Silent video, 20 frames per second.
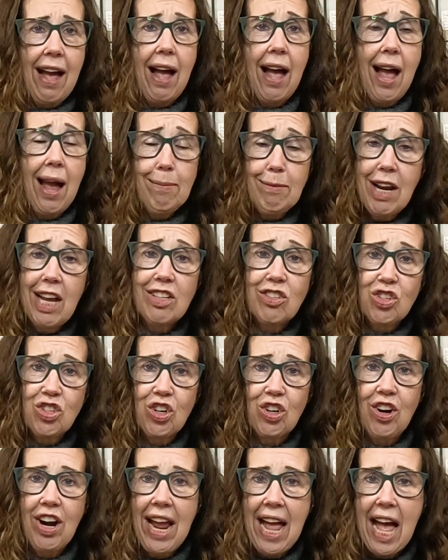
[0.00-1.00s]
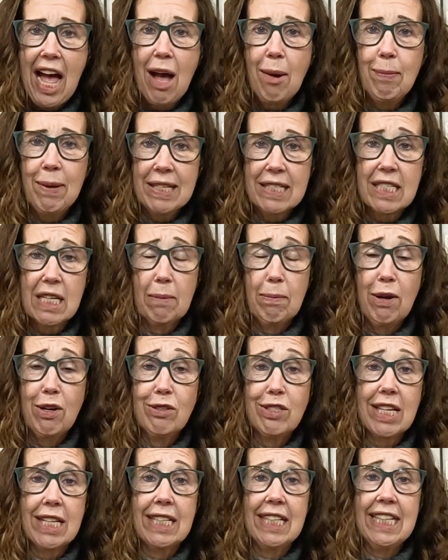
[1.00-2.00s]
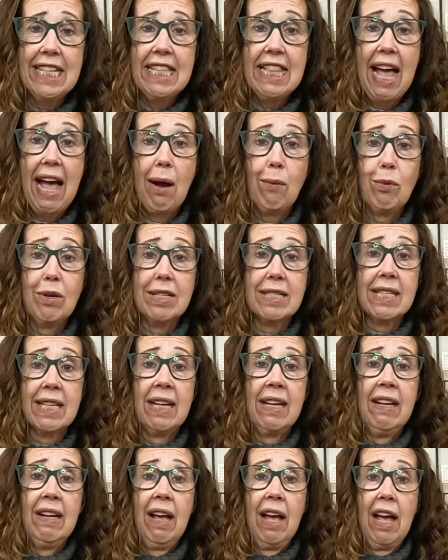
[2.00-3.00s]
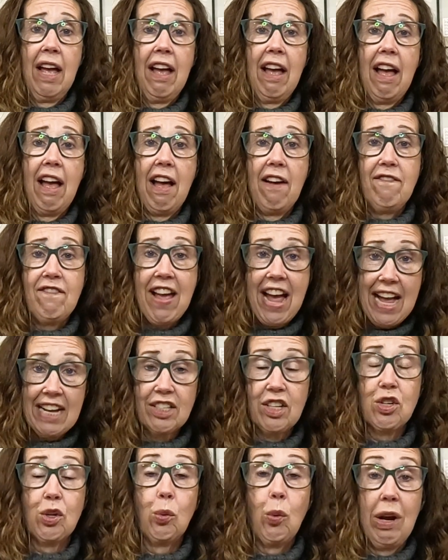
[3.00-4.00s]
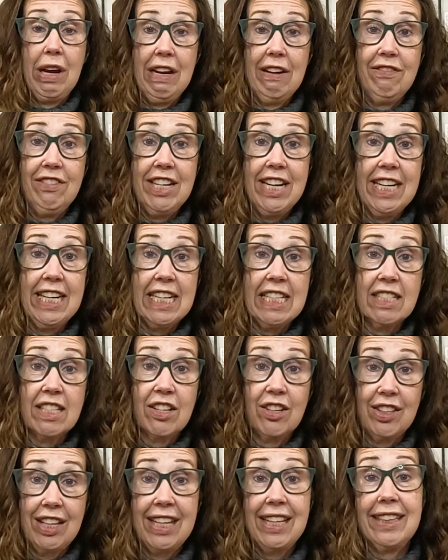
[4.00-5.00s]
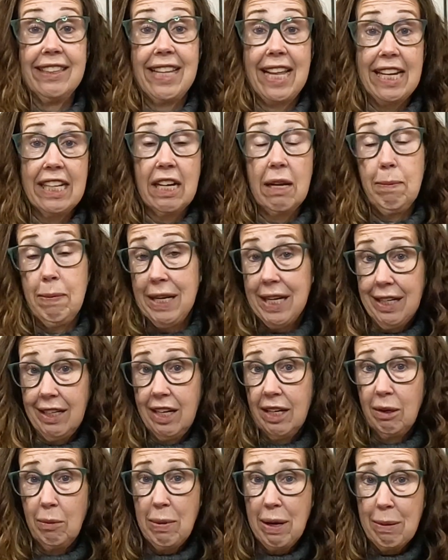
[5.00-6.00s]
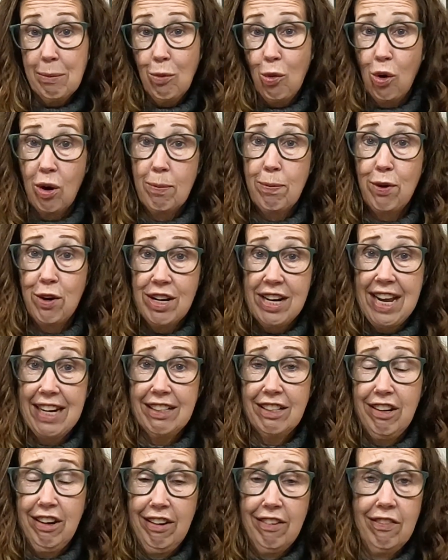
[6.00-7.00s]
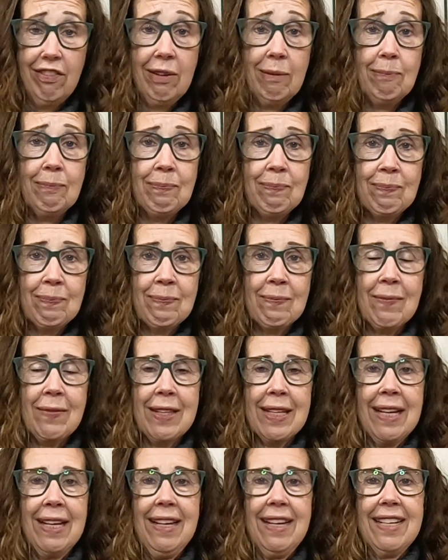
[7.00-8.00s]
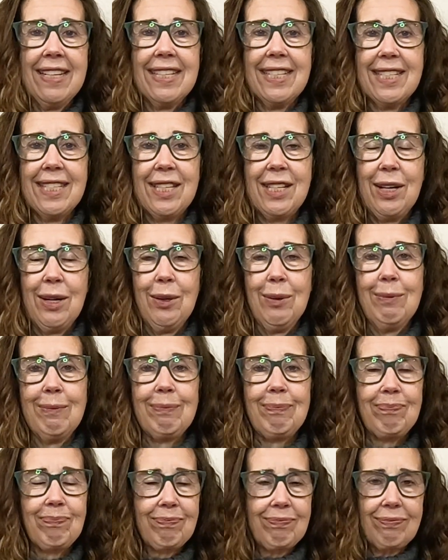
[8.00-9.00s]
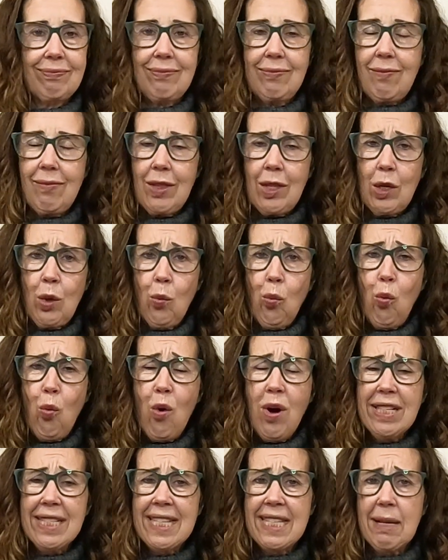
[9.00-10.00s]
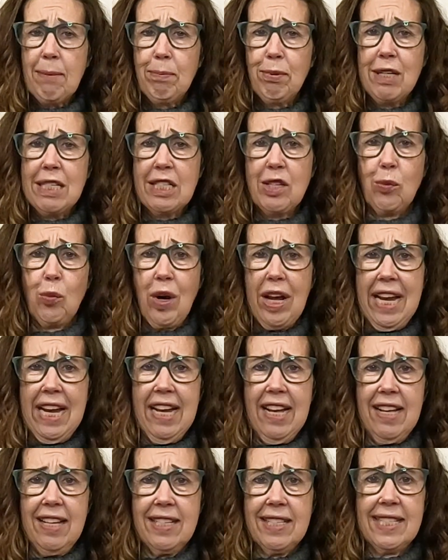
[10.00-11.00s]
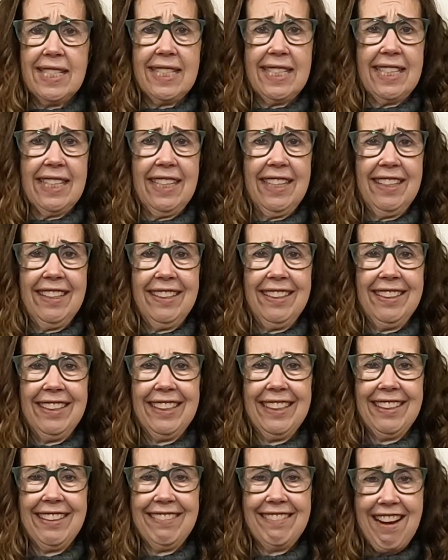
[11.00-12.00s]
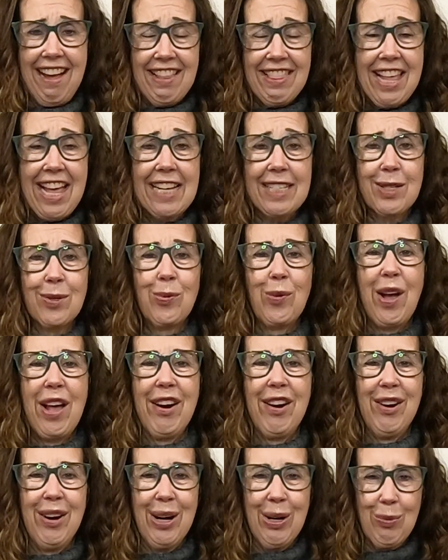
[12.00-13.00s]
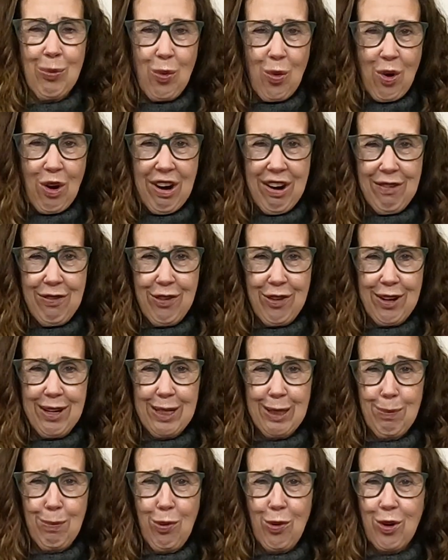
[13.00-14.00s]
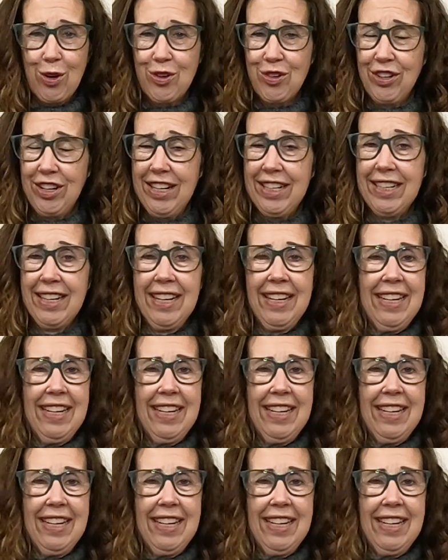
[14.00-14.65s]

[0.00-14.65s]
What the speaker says: I'm not sure how, but supposedly that was a faster way of knitting so that they could be a little bit more productive. So once the Prince of Wales got that sweater and wore it for his portrait,